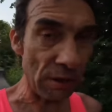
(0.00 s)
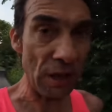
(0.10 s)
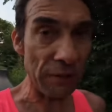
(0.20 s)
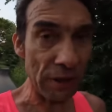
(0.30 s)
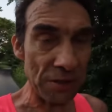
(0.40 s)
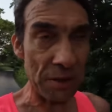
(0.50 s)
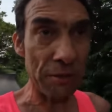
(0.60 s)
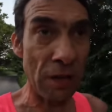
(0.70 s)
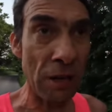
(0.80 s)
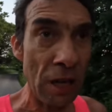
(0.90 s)
I hadn't
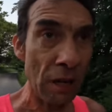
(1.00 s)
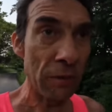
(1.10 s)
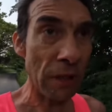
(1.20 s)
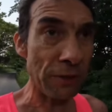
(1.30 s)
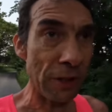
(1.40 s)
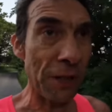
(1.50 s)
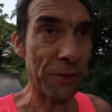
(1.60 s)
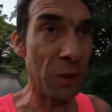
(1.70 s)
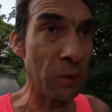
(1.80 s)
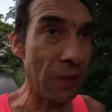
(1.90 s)
actually run for the
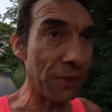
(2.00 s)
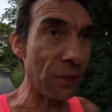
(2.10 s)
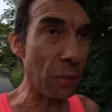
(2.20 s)
last 2 minutes,